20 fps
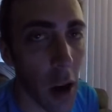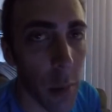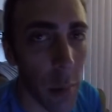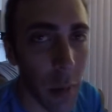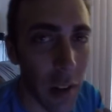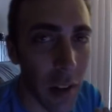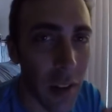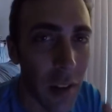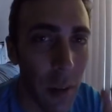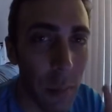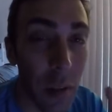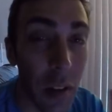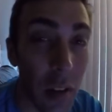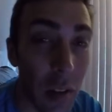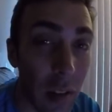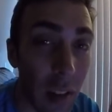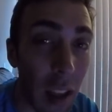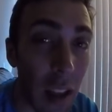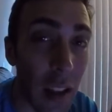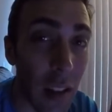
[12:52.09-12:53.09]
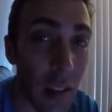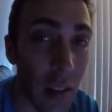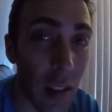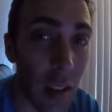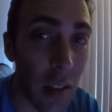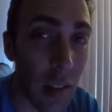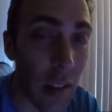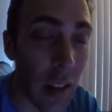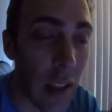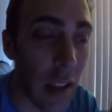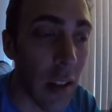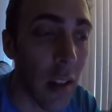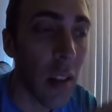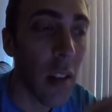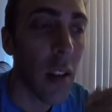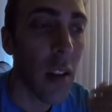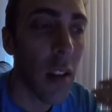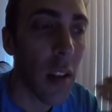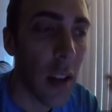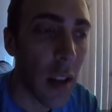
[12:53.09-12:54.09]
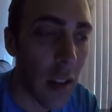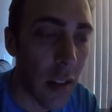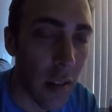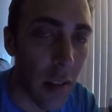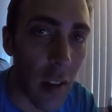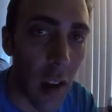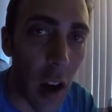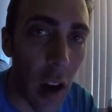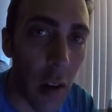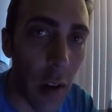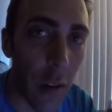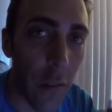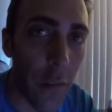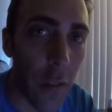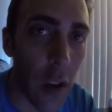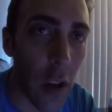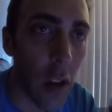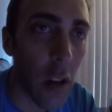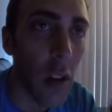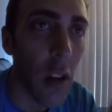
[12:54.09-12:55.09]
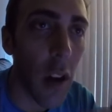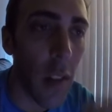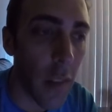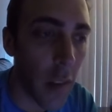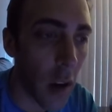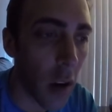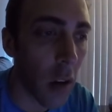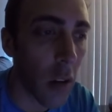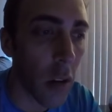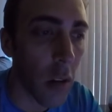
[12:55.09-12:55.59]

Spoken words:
I'm gonna stay at 60 and see how I feel, and then